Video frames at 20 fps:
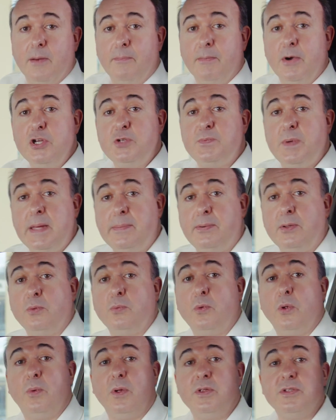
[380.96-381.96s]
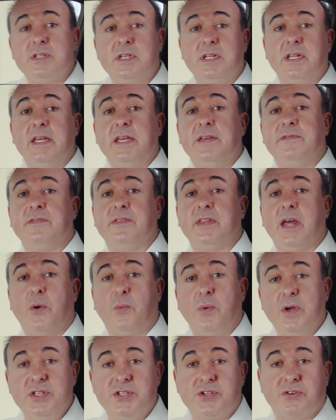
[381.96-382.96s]
And most people will want to leave their
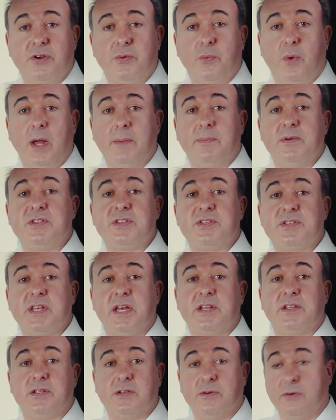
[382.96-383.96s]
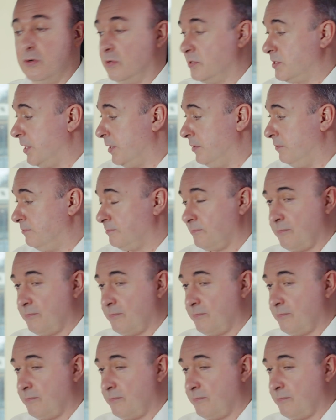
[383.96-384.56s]
windscreen wipers set to auto.